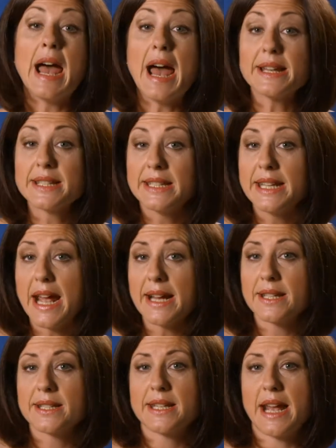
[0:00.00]
As a
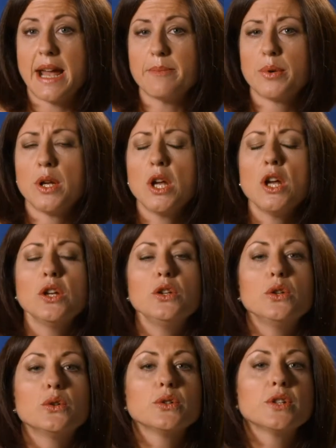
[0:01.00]
next step,
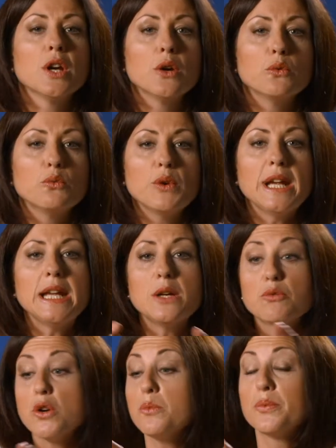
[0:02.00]
you could
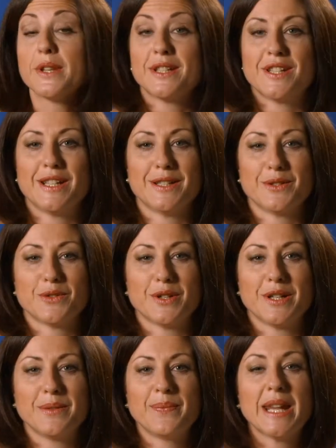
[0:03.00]
regroup the
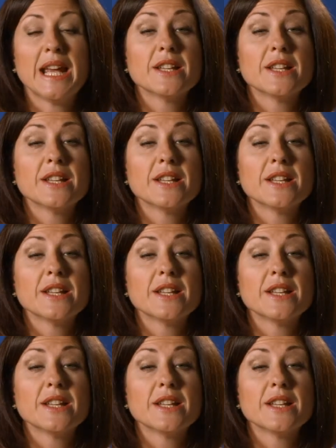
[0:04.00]
children